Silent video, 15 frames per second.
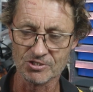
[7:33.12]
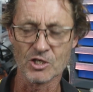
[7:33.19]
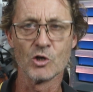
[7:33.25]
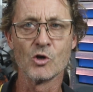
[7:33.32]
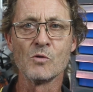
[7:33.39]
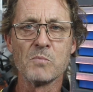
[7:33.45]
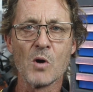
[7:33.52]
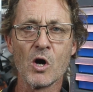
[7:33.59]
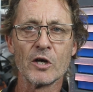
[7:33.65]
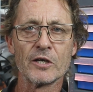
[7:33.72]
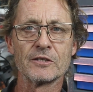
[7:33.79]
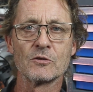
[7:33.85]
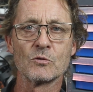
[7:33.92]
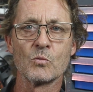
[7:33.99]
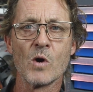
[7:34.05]
tell by
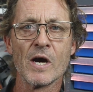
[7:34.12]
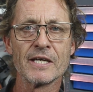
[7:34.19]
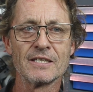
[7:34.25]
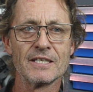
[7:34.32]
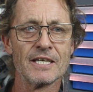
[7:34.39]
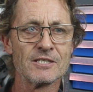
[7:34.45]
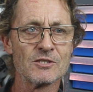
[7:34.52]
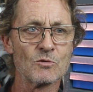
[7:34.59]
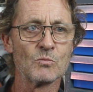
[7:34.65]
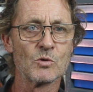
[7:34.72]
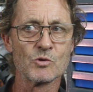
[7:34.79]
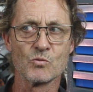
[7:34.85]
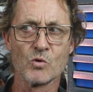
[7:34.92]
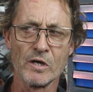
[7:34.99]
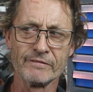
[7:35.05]
the way the engine
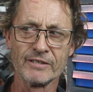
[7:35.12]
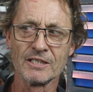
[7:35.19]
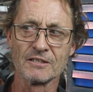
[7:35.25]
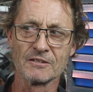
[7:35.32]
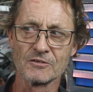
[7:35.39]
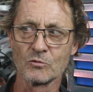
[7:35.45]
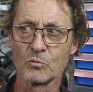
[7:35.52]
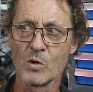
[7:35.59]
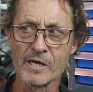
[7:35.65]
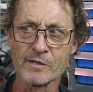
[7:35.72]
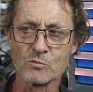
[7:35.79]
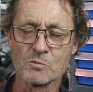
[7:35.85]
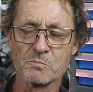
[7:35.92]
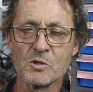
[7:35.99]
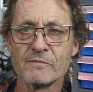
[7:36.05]
was revving and the way it
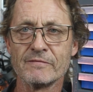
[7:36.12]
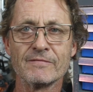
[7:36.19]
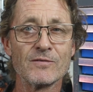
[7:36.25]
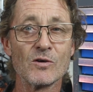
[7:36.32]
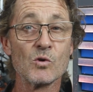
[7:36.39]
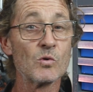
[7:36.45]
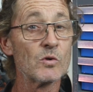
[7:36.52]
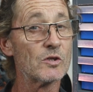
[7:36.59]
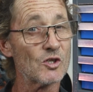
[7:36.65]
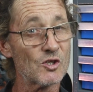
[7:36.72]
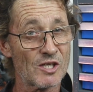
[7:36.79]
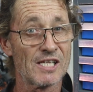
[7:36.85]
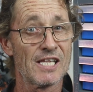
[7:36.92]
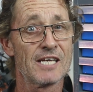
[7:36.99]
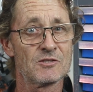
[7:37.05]
was moving forward that the
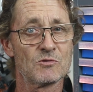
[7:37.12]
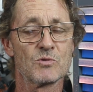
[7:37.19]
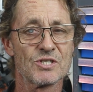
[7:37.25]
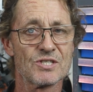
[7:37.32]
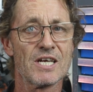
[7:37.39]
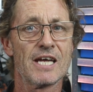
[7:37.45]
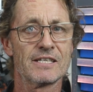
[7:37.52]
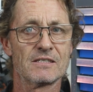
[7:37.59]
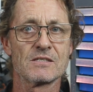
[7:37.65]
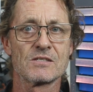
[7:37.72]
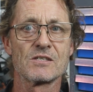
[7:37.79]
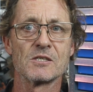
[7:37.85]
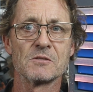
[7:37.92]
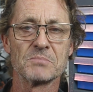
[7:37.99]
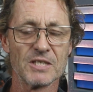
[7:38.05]
clutch was starting to
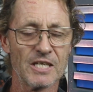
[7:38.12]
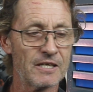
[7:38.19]
slip.